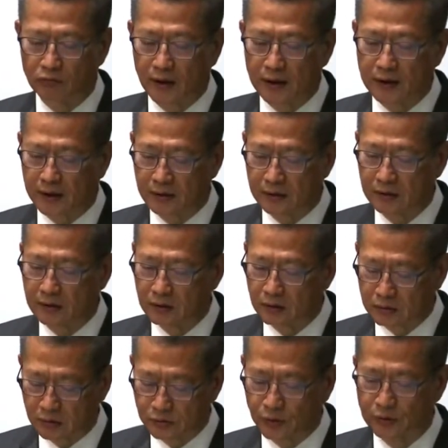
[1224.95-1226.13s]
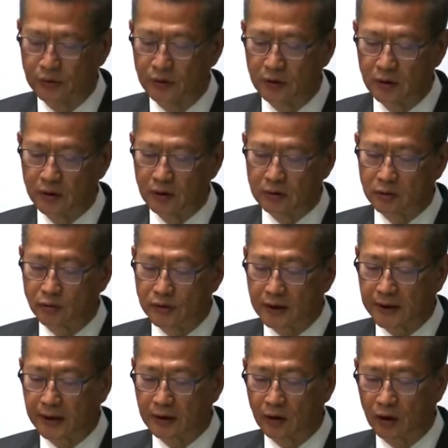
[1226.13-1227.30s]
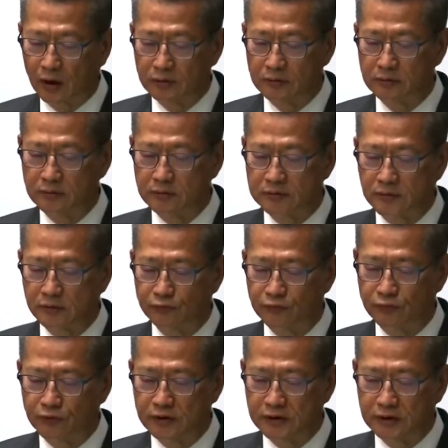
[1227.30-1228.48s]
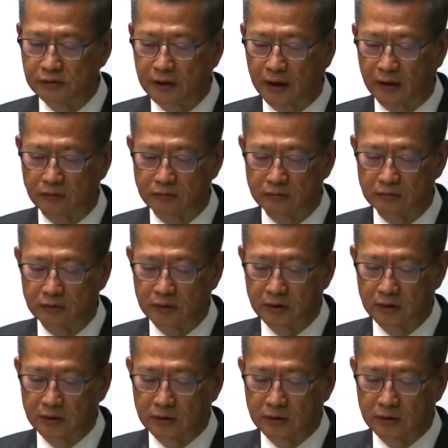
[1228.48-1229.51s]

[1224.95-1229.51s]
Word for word: under the Lands Department for six months starting from April during the period,